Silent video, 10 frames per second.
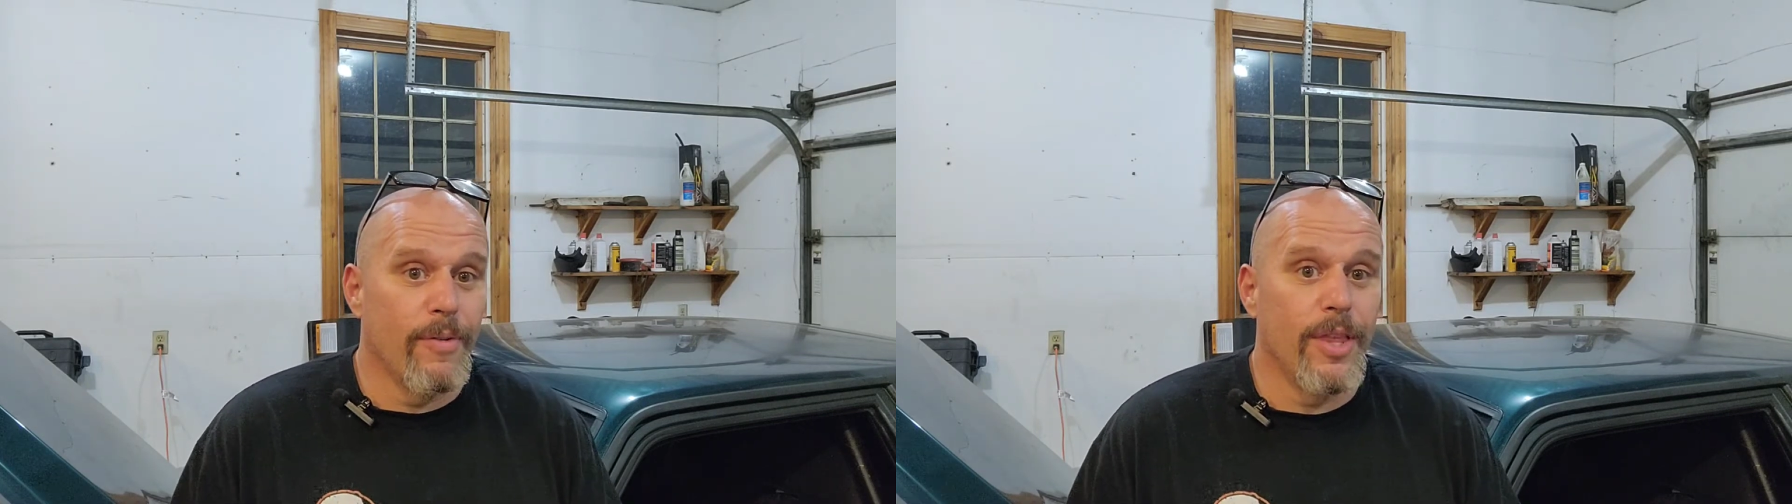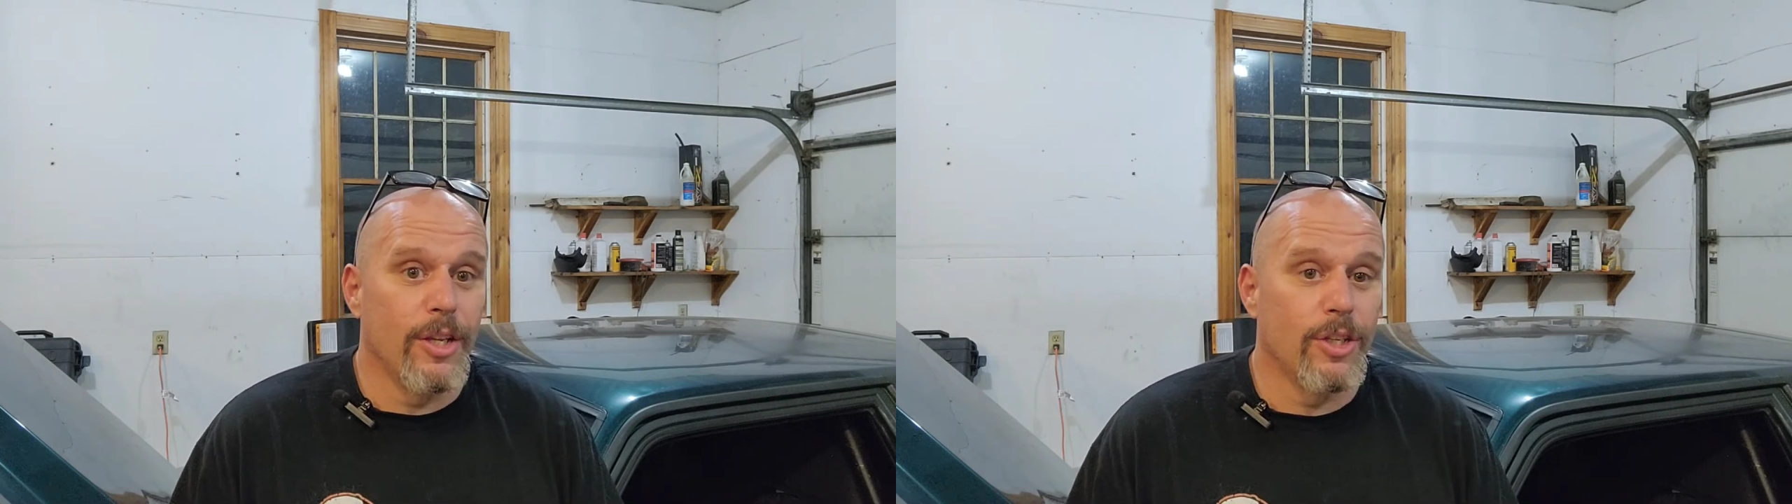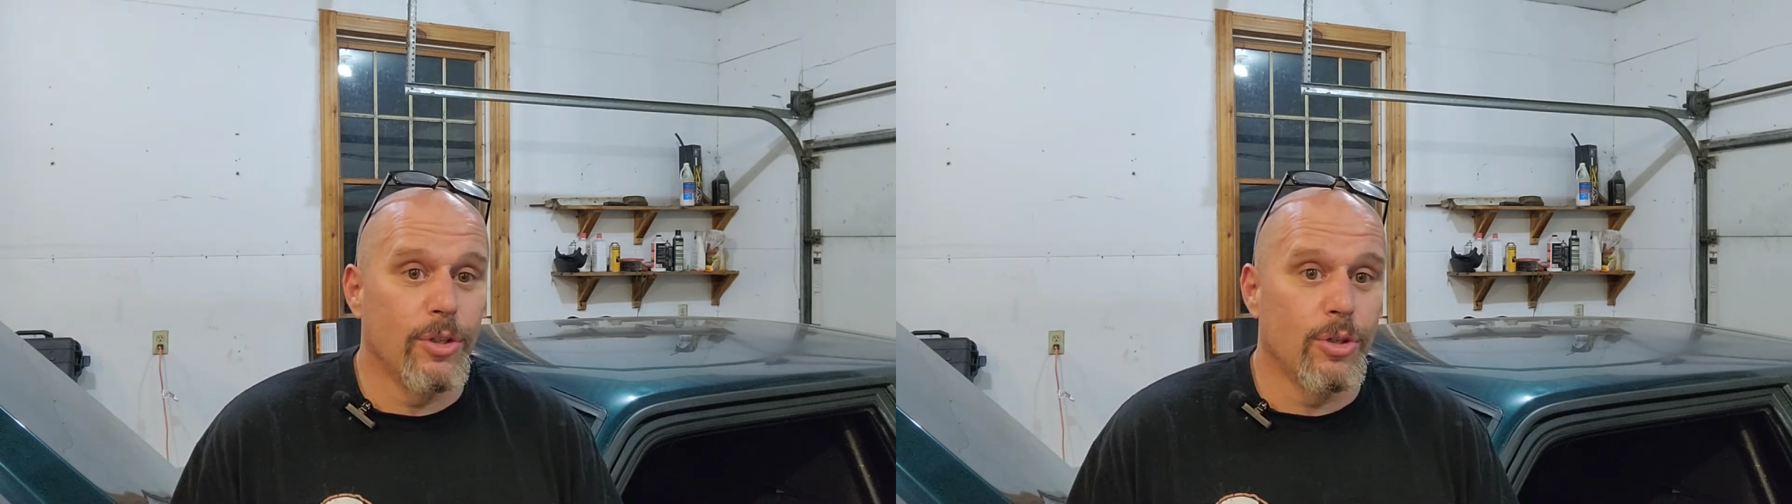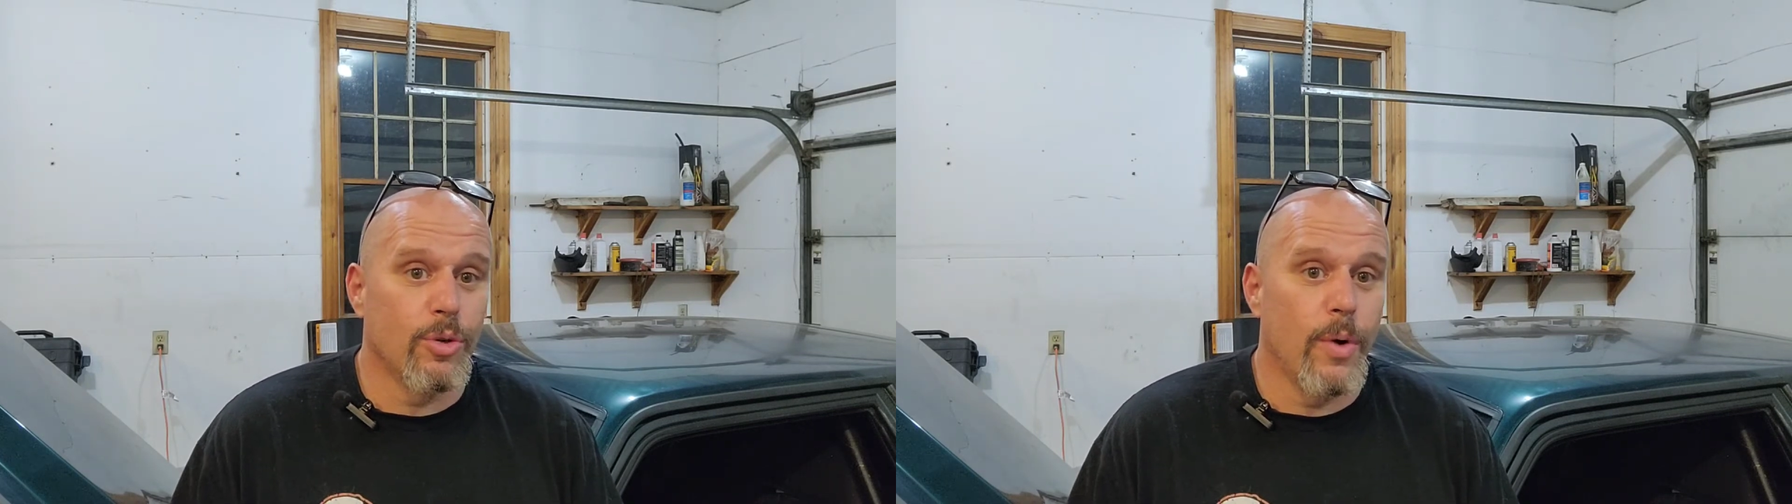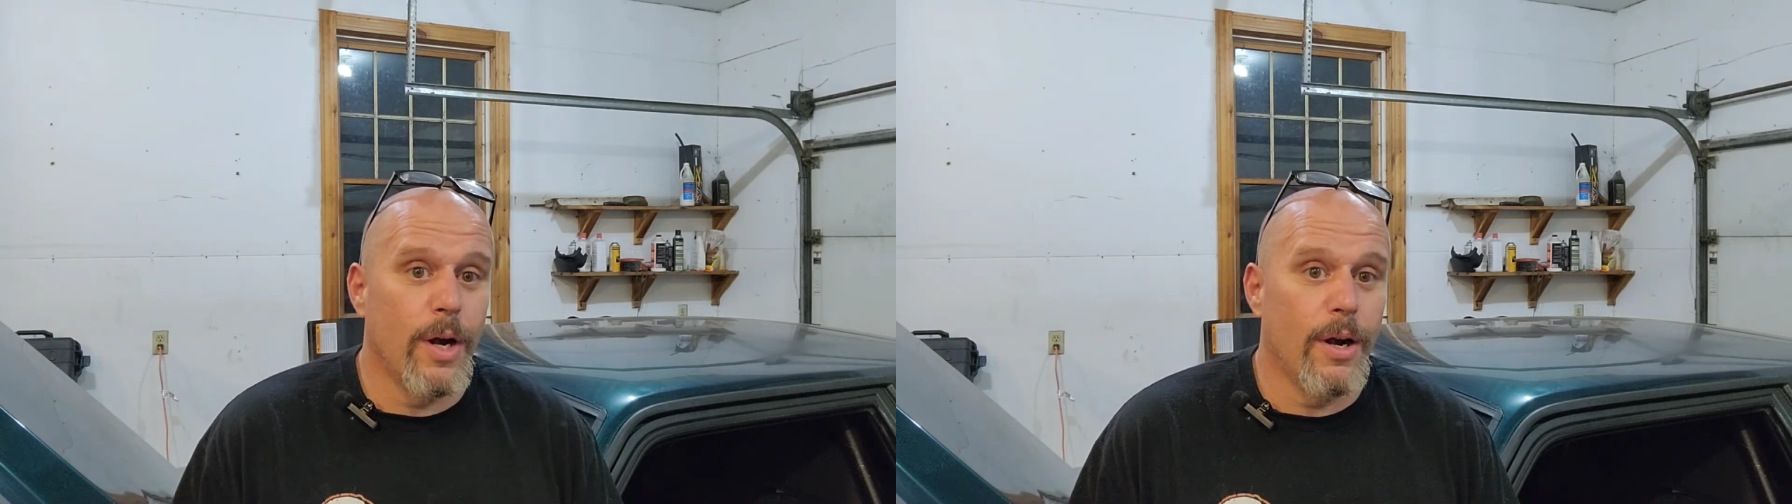Everything's still
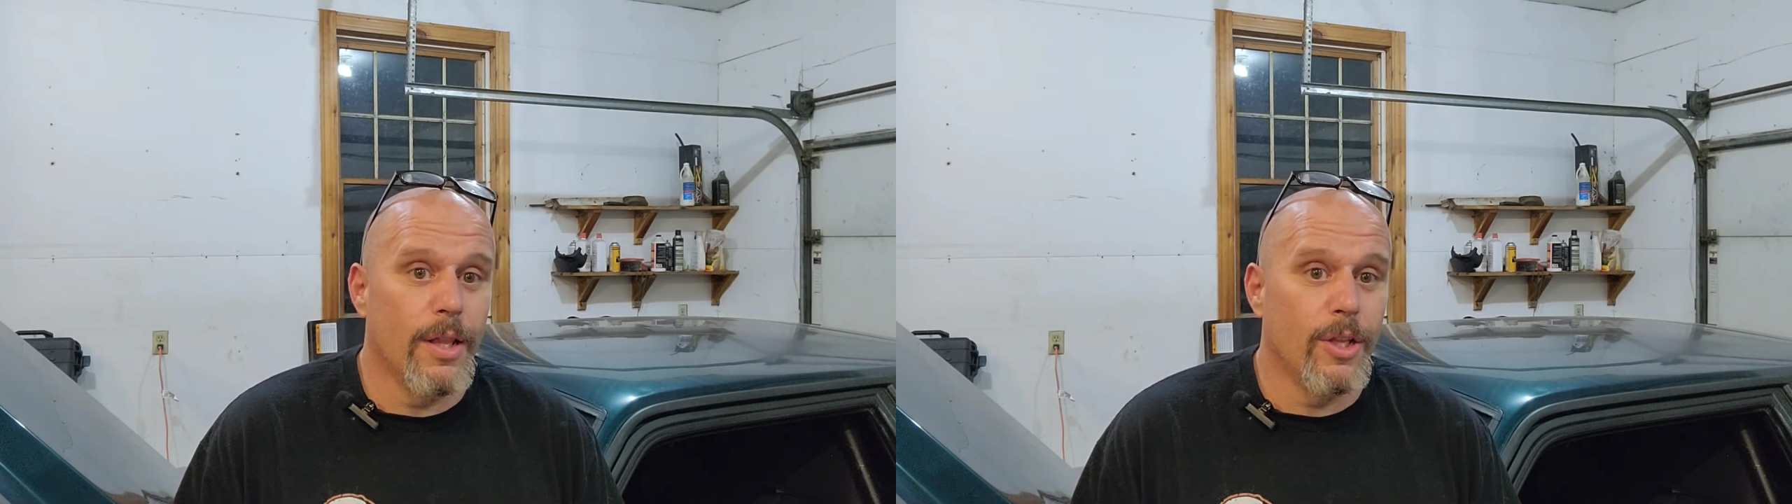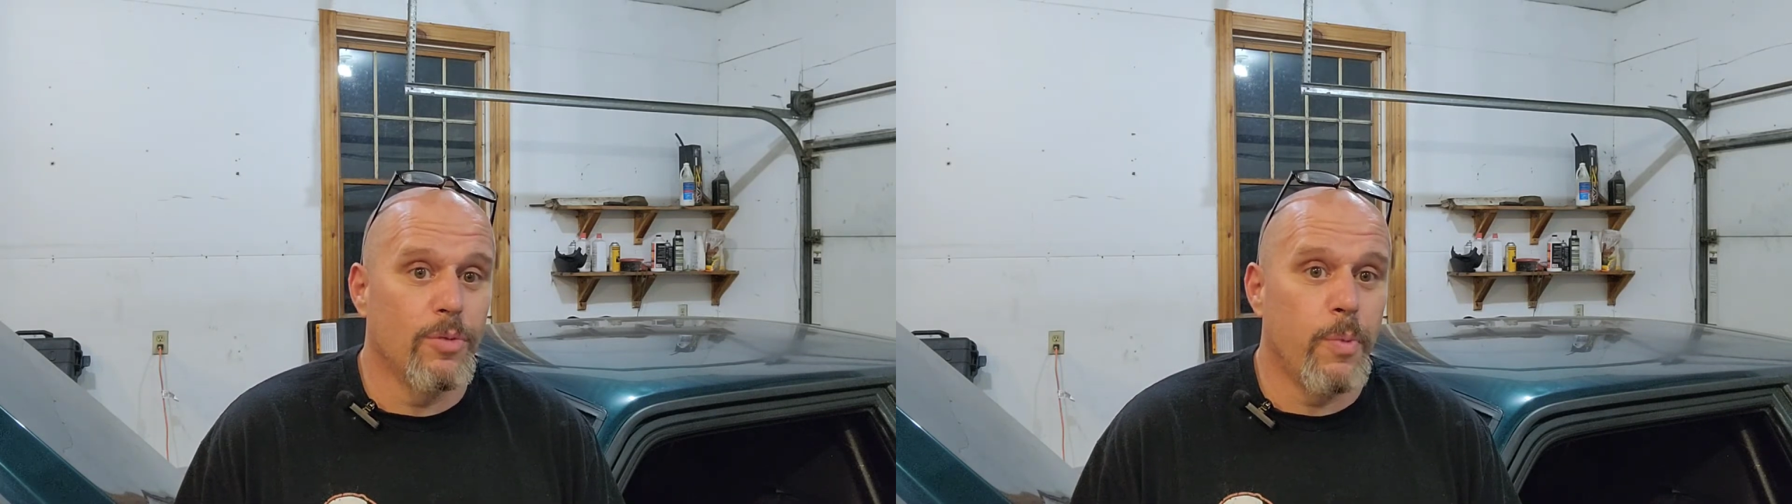square at this